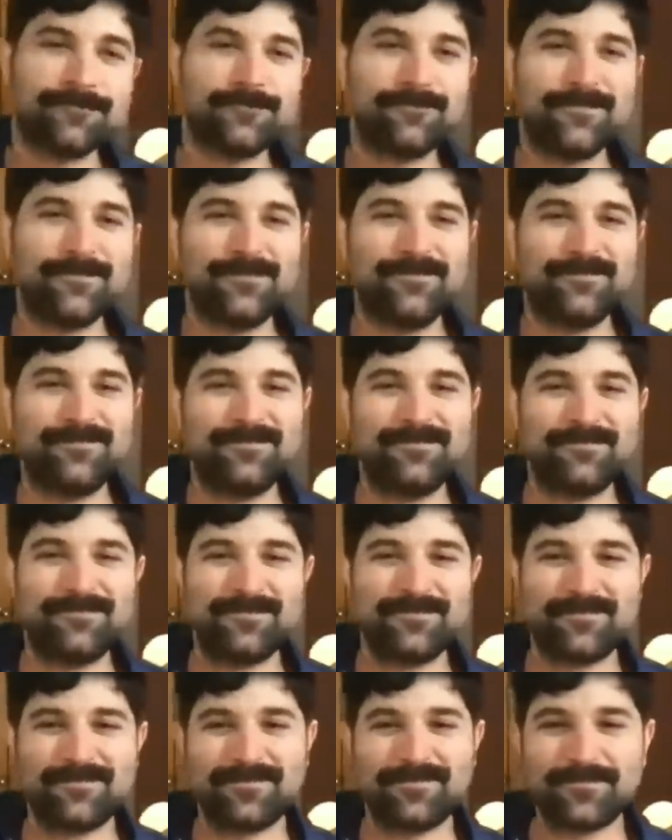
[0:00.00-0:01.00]

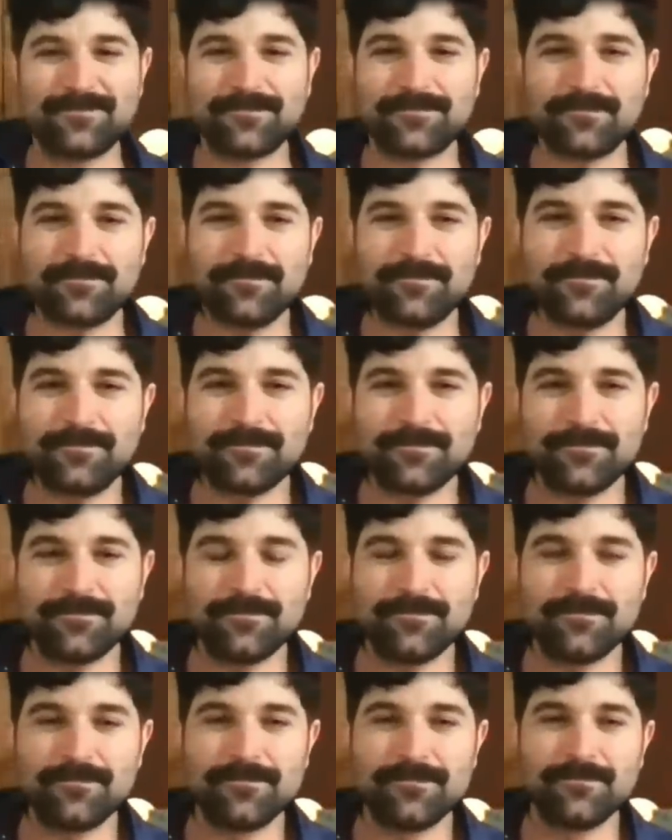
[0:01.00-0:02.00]

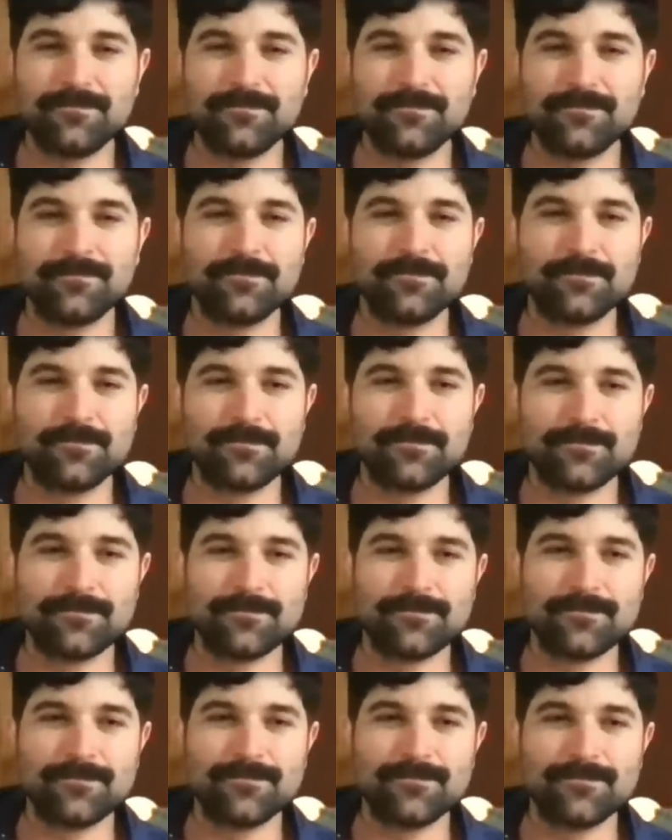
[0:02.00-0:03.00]

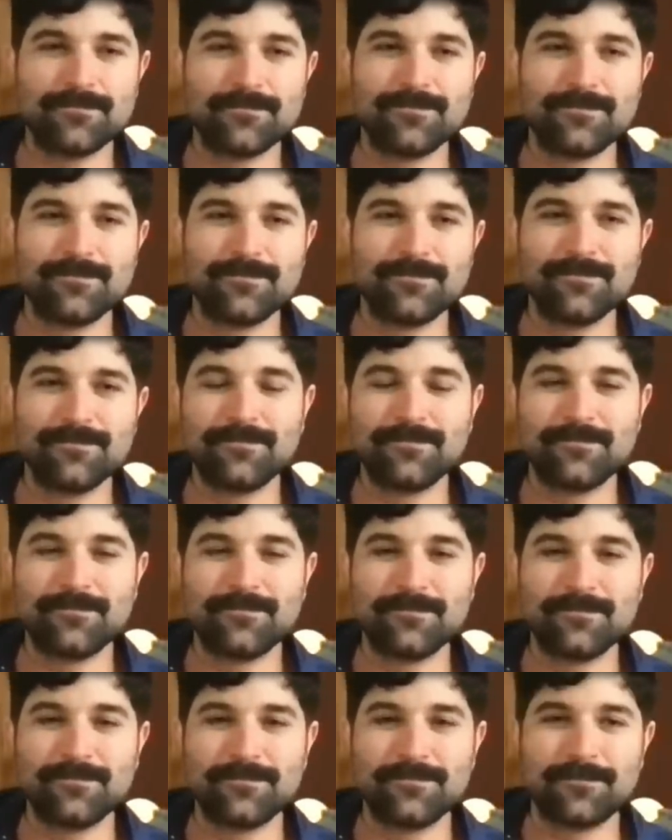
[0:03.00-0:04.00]

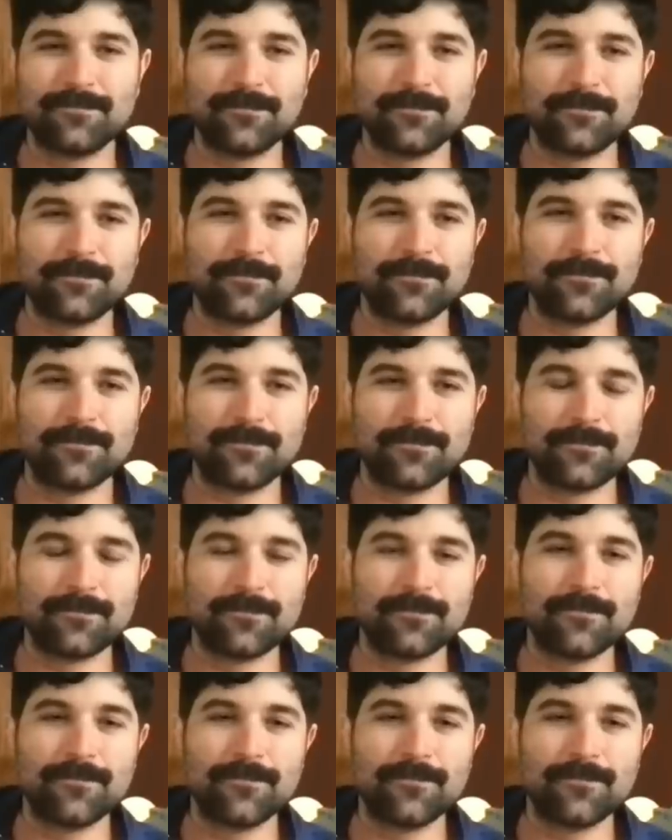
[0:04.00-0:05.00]

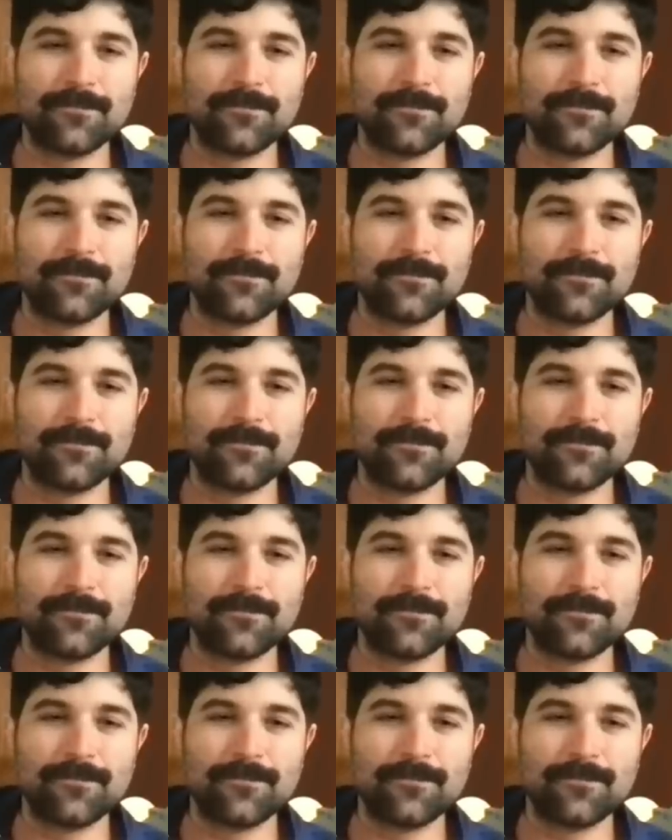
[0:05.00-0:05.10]
[no speech]